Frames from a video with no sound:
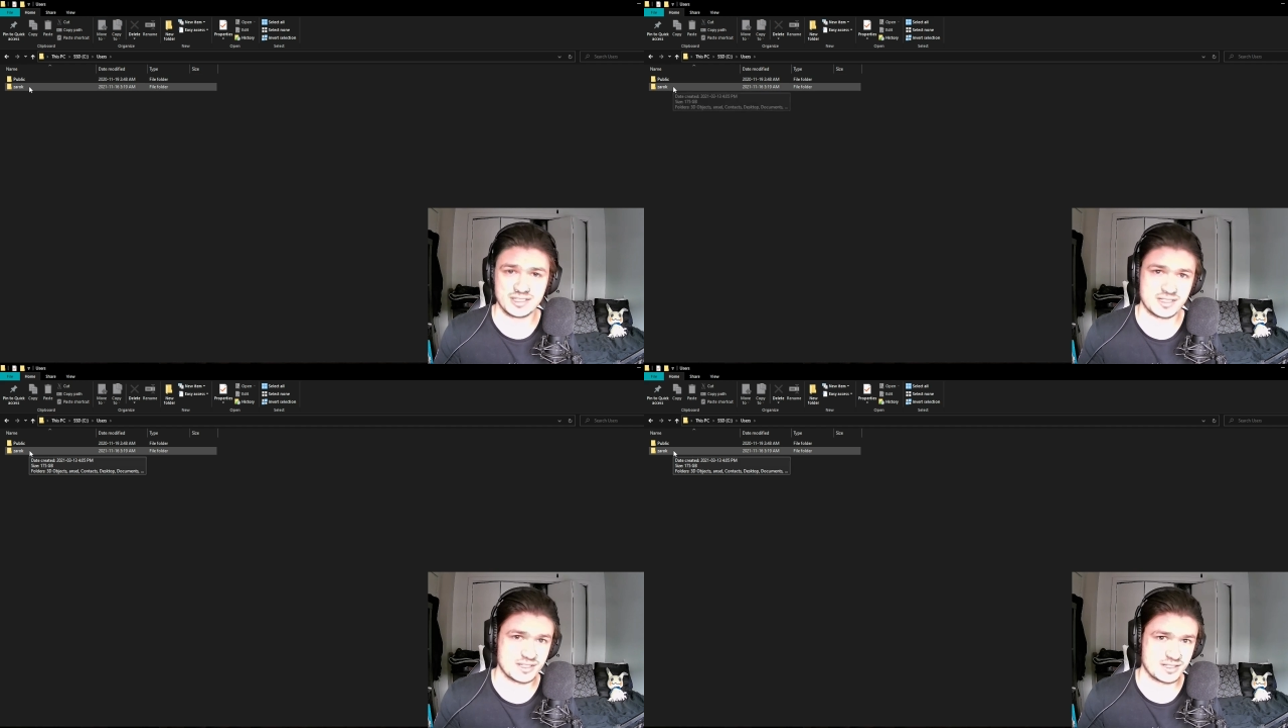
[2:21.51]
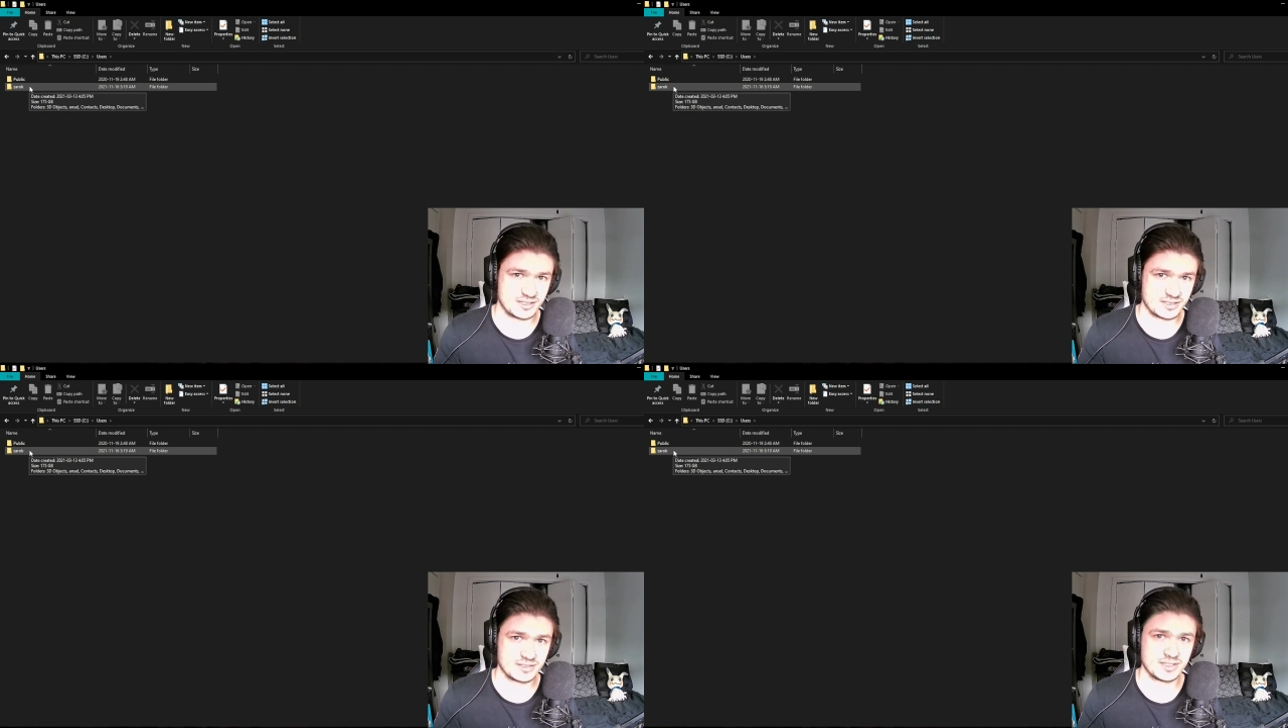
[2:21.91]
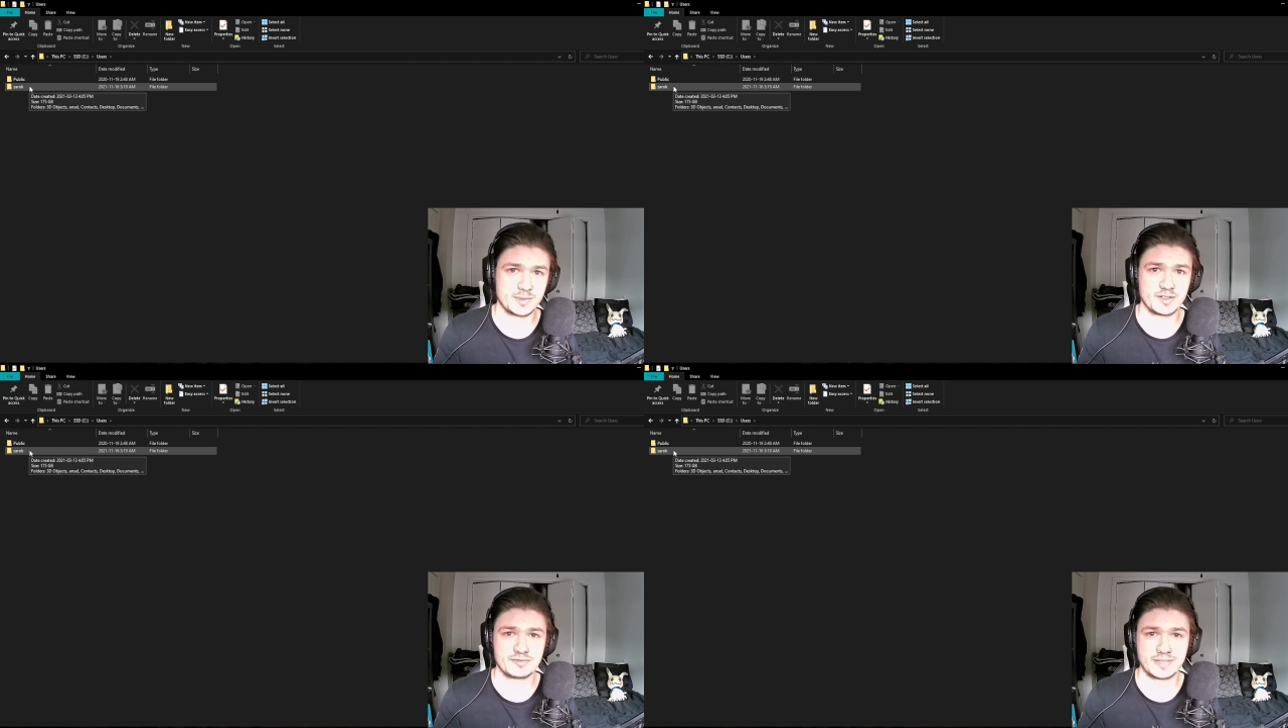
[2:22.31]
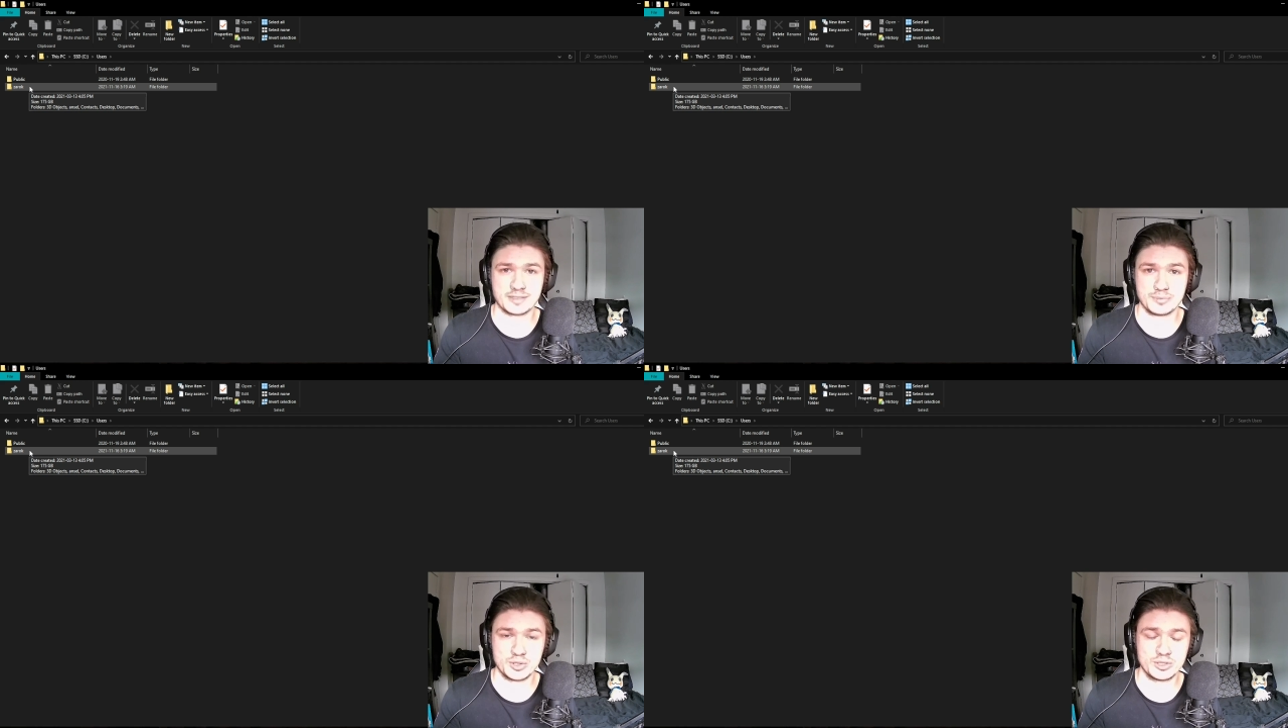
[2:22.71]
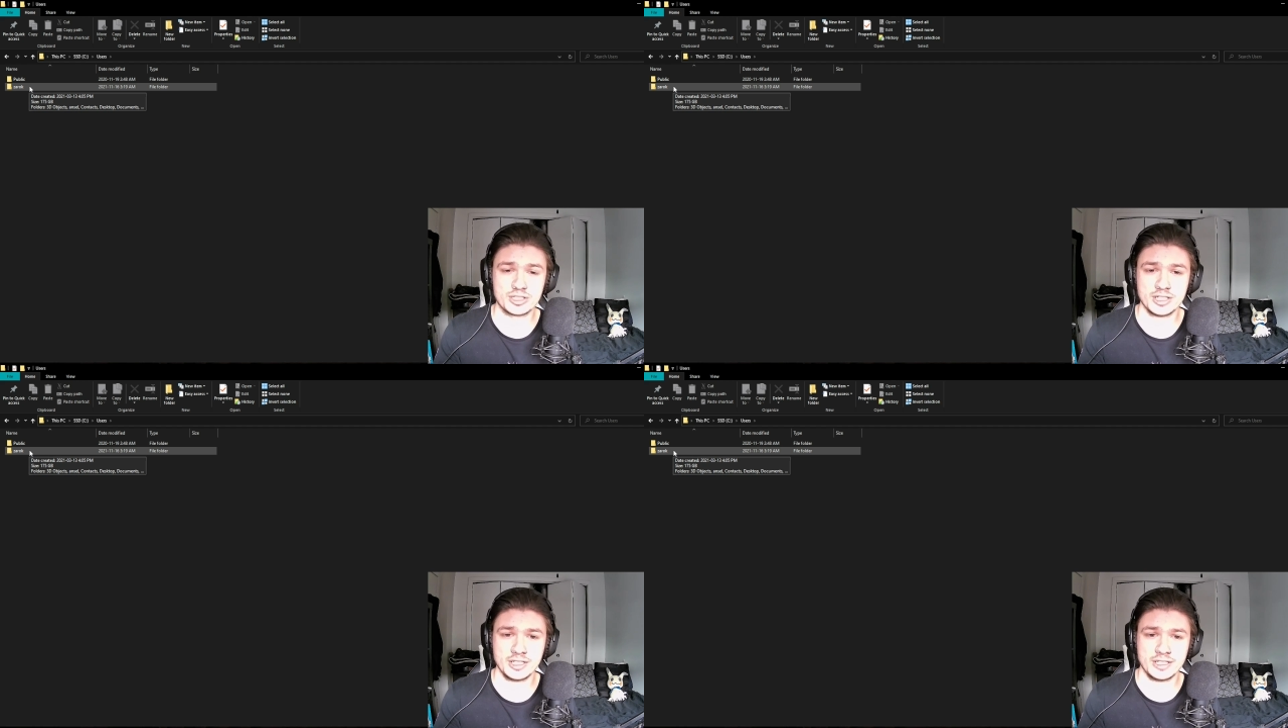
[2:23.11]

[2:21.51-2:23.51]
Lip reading: This is the name of my computer.